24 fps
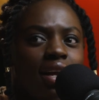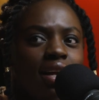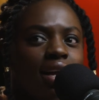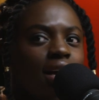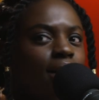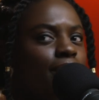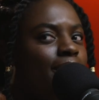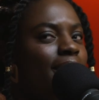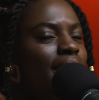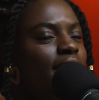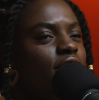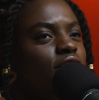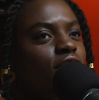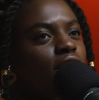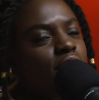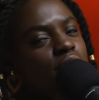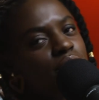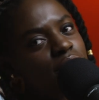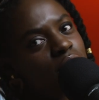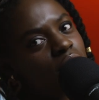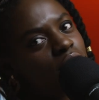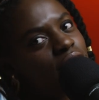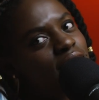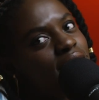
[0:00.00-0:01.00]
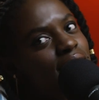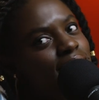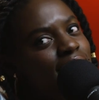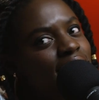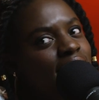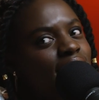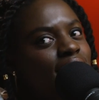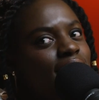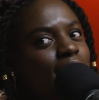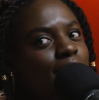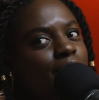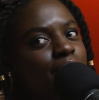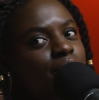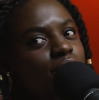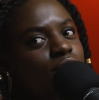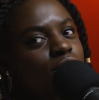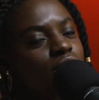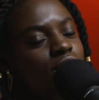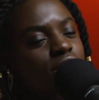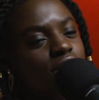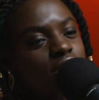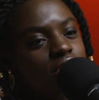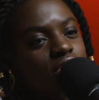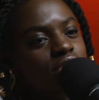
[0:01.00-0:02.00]
Now Black drops me off and I'm like,
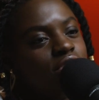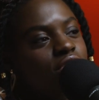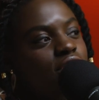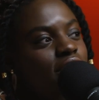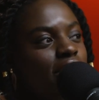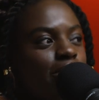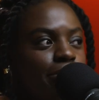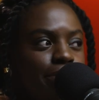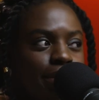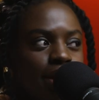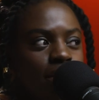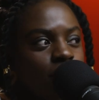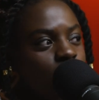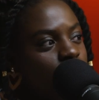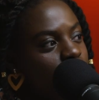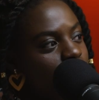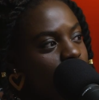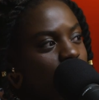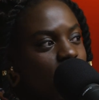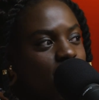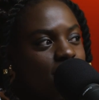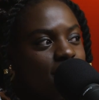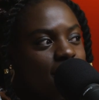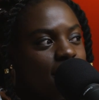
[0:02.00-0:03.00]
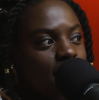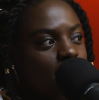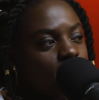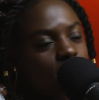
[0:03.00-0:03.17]
dude, do you have petrol?